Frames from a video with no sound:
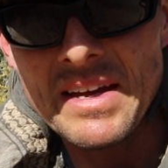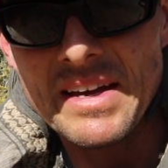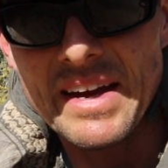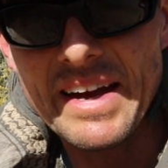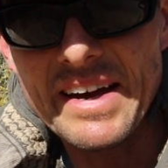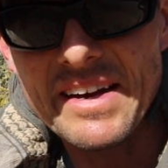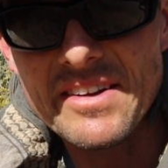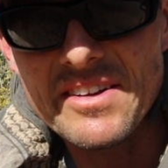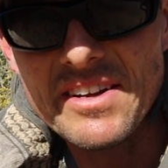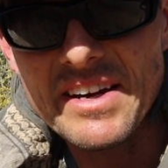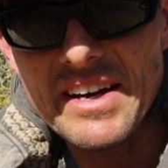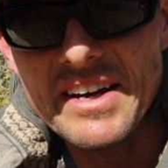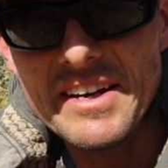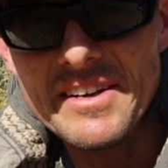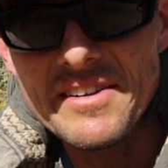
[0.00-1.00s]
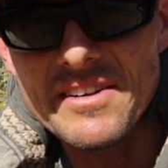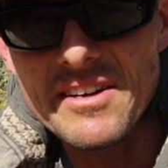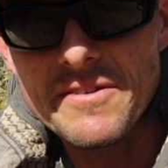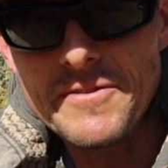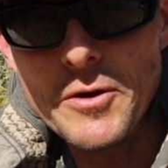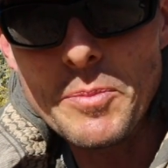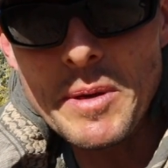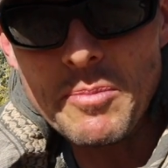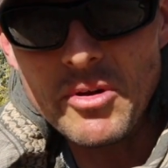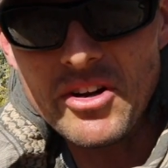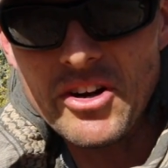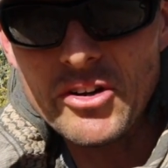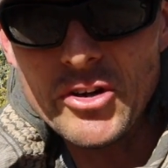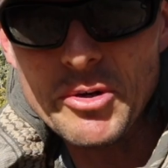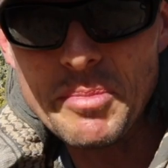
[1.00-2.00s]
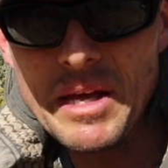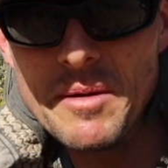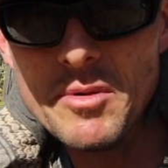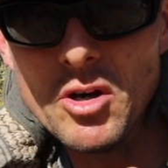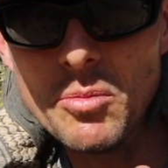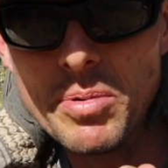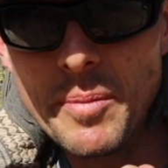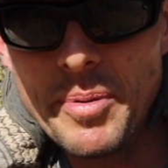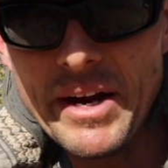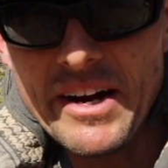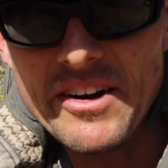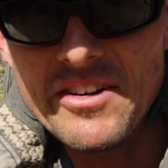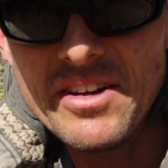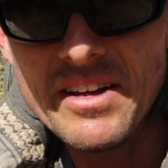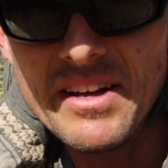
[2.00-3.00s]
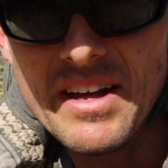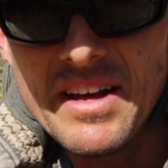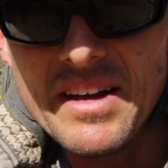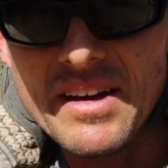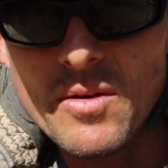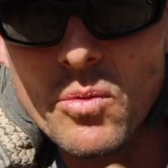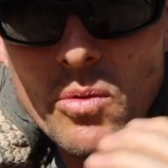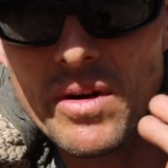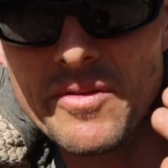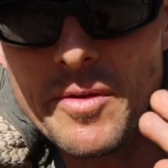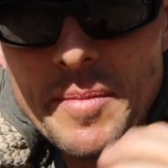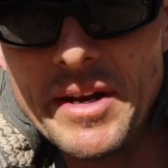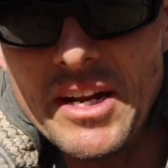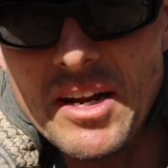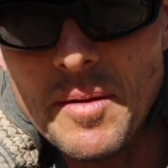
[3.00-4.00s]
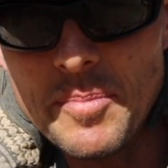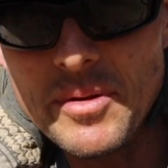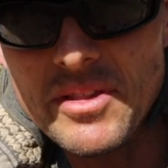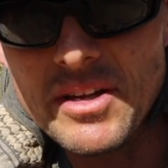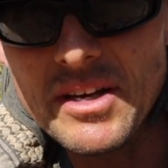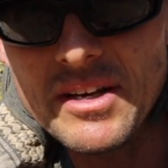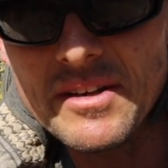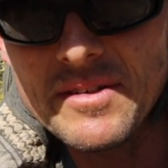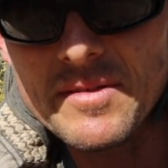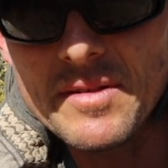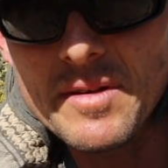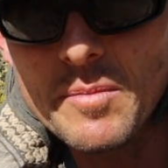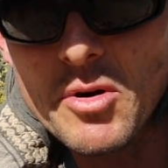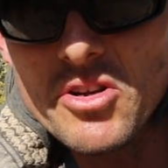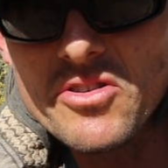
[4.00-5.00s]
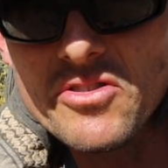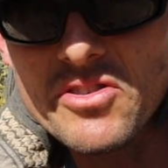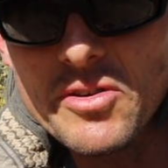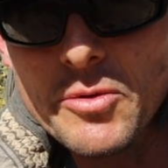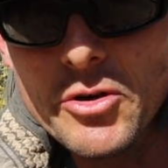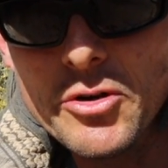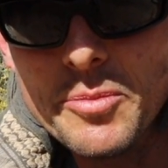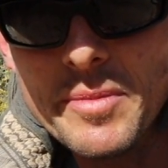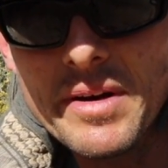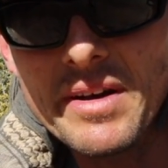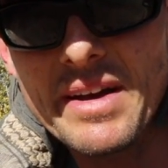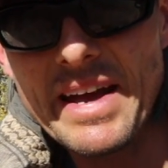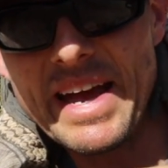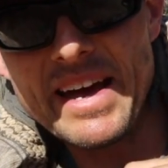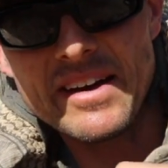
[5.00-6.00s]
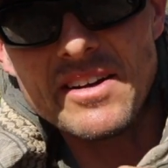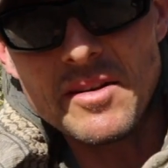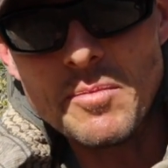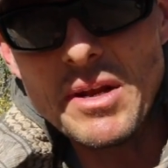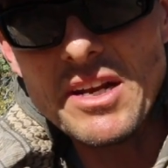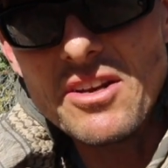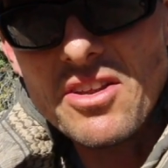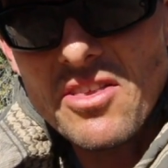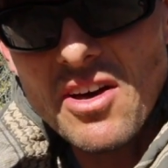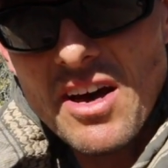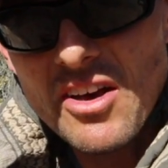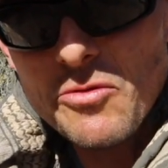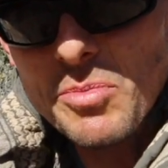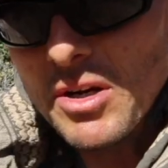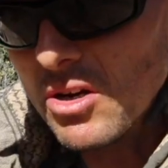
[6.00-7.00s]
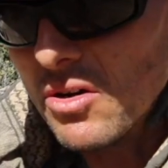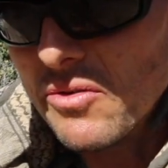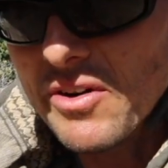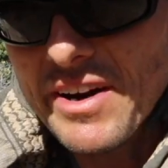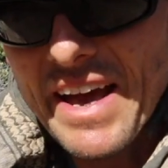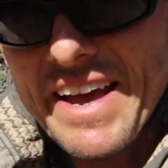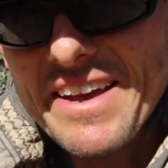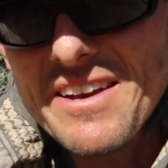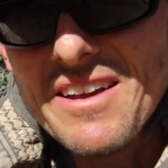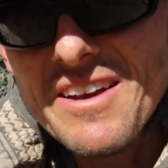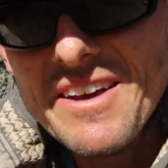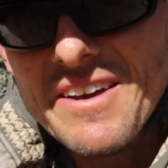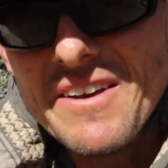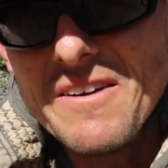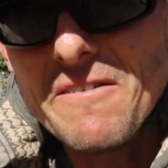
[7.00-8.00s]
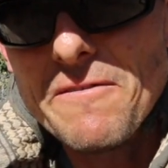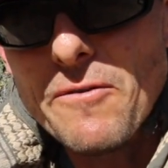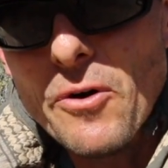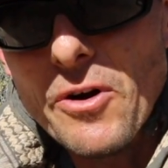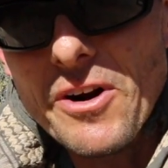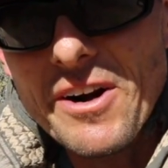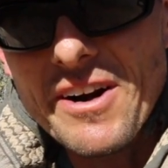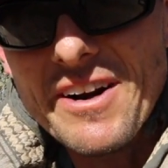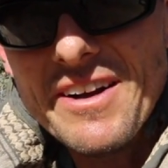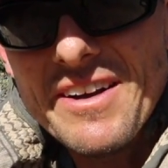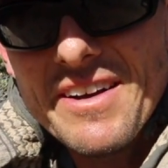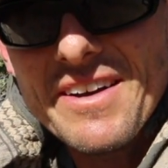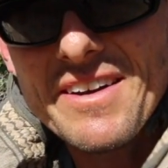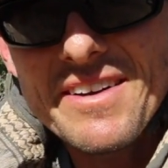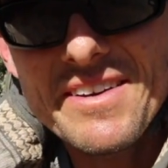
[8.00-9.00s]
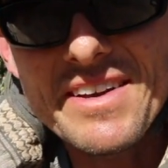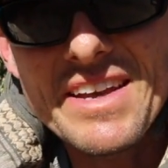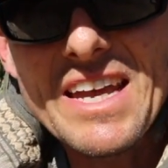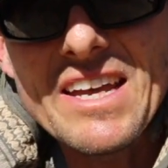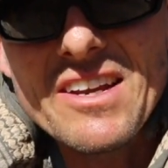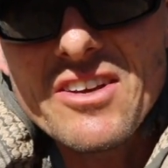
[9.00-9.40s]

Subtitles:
and a few people in our group came ill-prepared. One of them ended up in the emergency room and admitted to the hospital overnight for heat